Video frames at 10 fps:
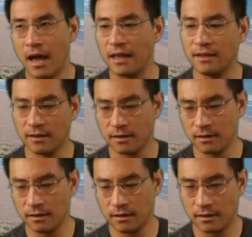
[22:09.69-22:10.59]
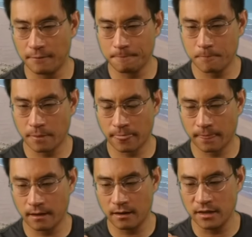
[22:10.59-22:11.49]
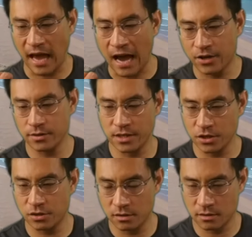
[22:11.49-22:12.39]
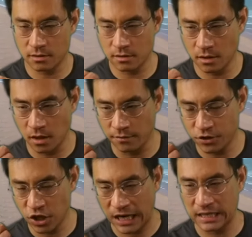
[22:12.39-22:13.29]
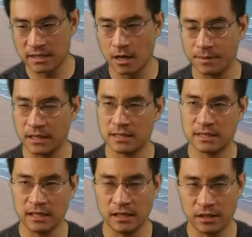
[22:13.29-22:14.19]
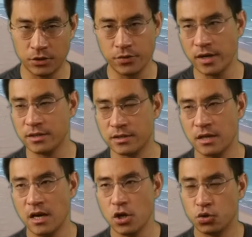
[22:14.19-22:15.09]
I think the accusations of Chinese companies stealing U.S.